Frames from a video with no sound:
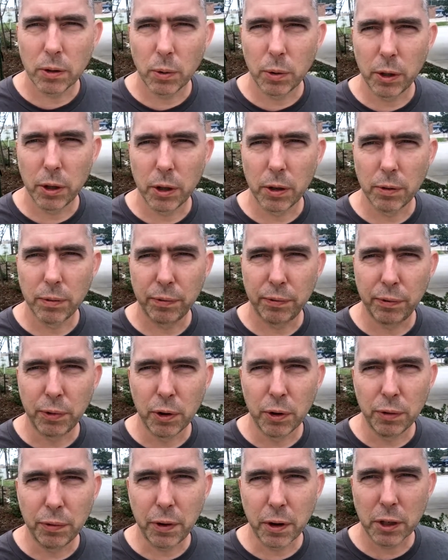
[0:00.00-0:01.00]
We're a
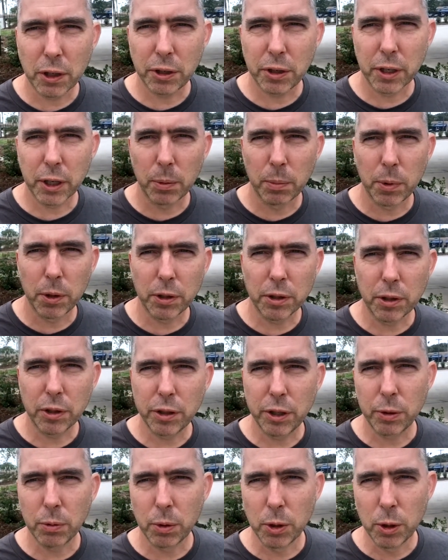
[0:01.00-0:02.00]
full functioning
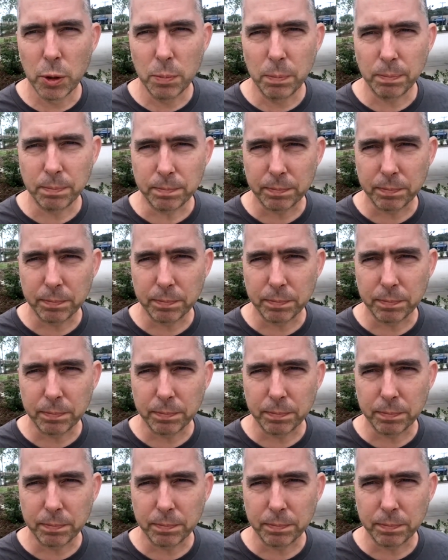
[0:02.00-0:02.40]
emergency room.